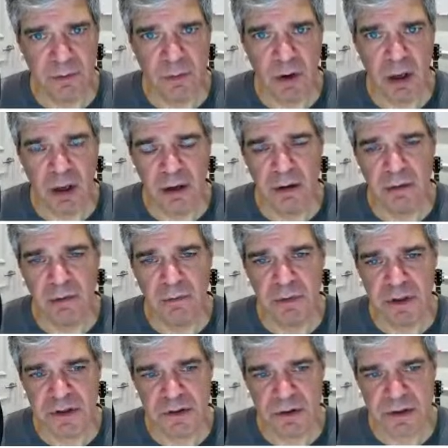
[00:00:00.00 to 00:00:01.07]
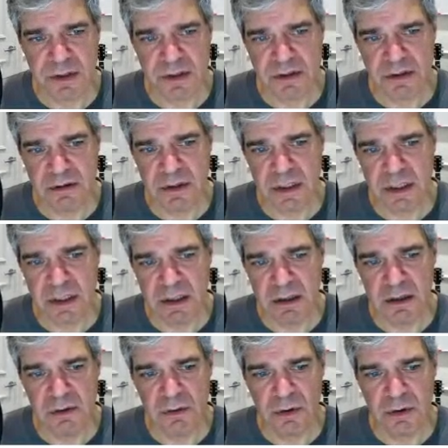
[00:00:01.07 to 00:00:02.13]
what resources you need
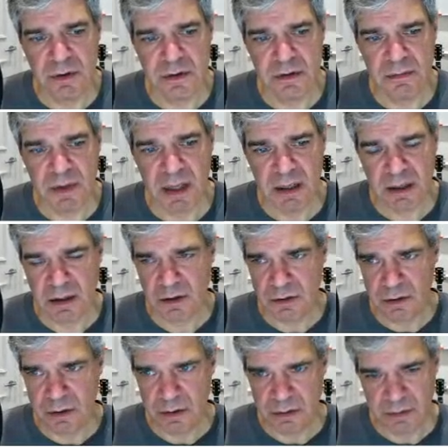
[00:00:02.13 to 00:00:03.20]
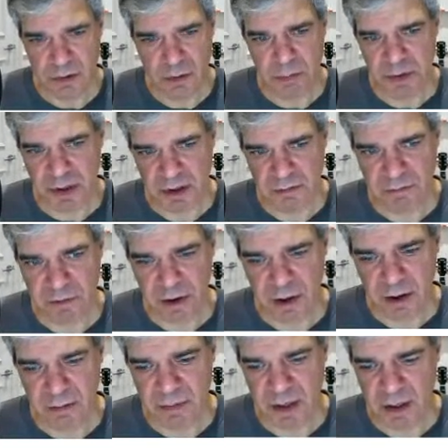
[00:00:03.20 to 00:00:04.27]
in order to make your notebook
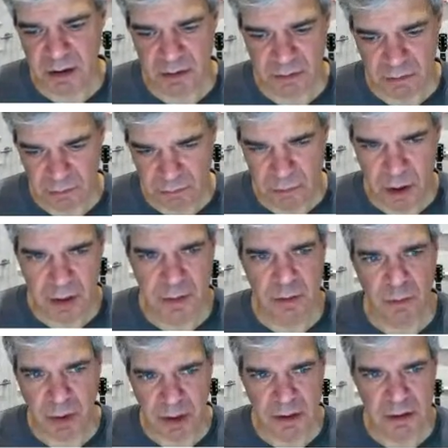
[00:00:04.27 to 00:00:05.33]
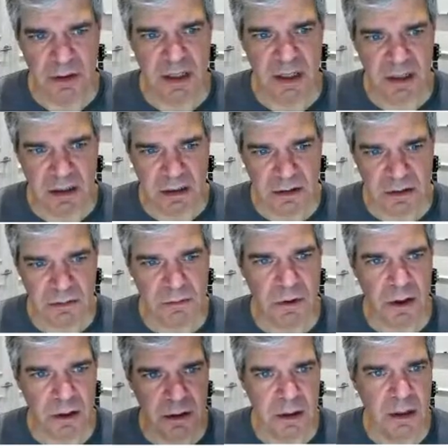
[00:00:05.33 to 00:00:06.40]
environment run the way you need it to
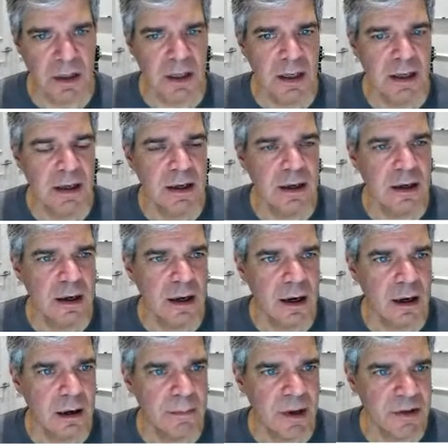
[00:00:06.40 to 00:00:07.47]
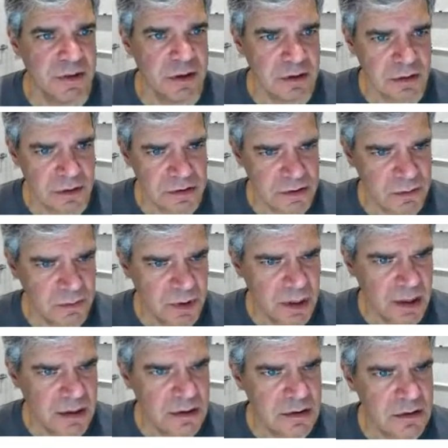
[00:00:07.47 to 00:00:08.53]
run. I think there's a
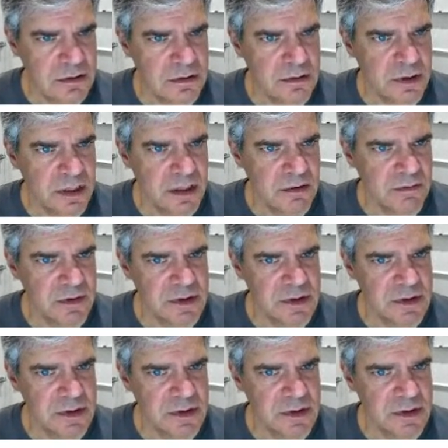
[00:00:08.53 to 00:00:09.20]
way to even